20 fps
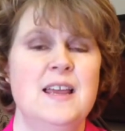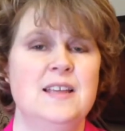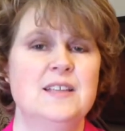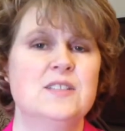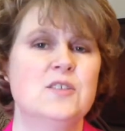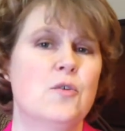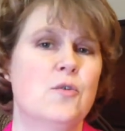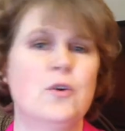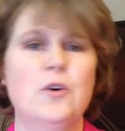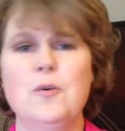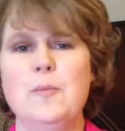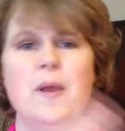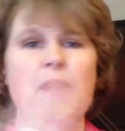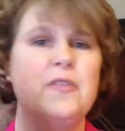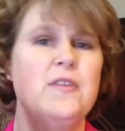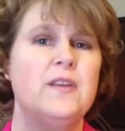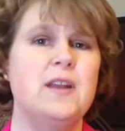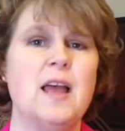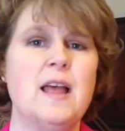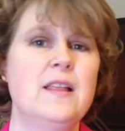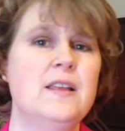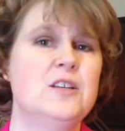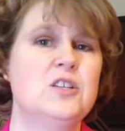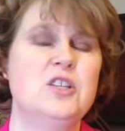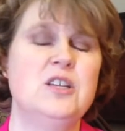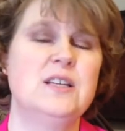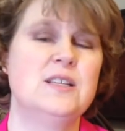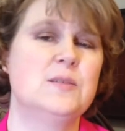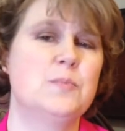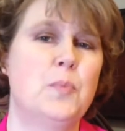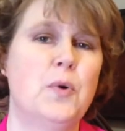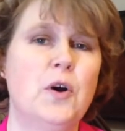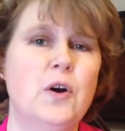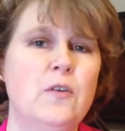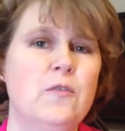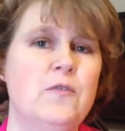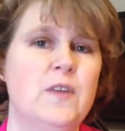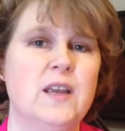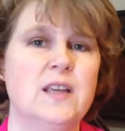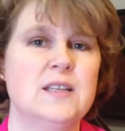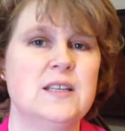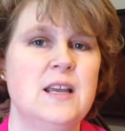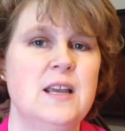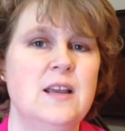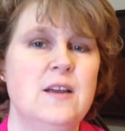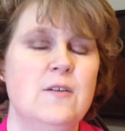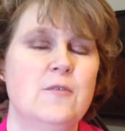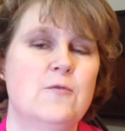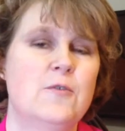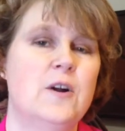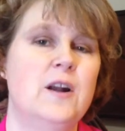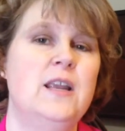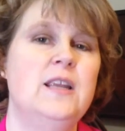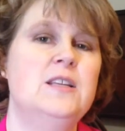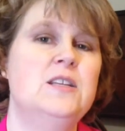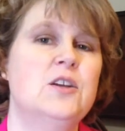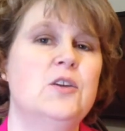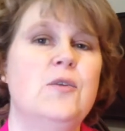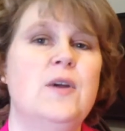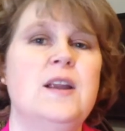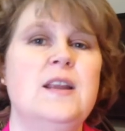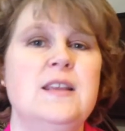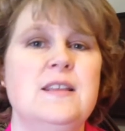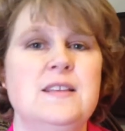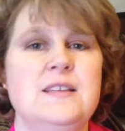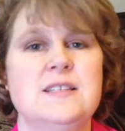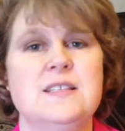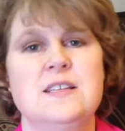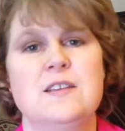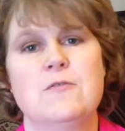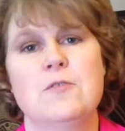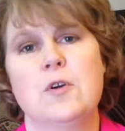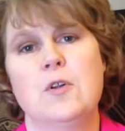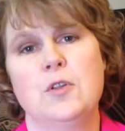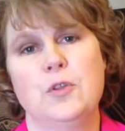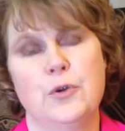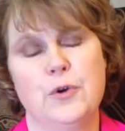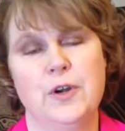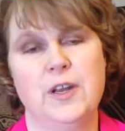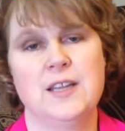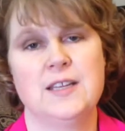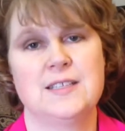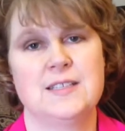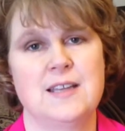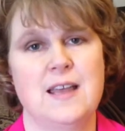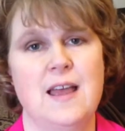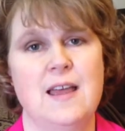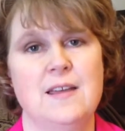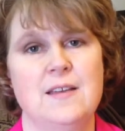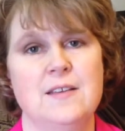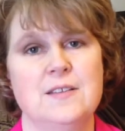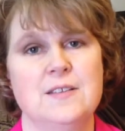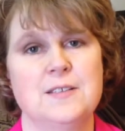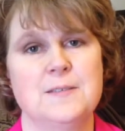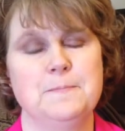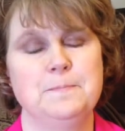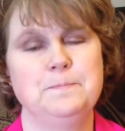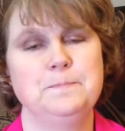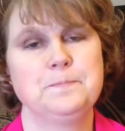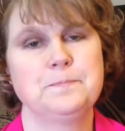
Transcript: and so her methodology is perfect for integrating these different learning styles.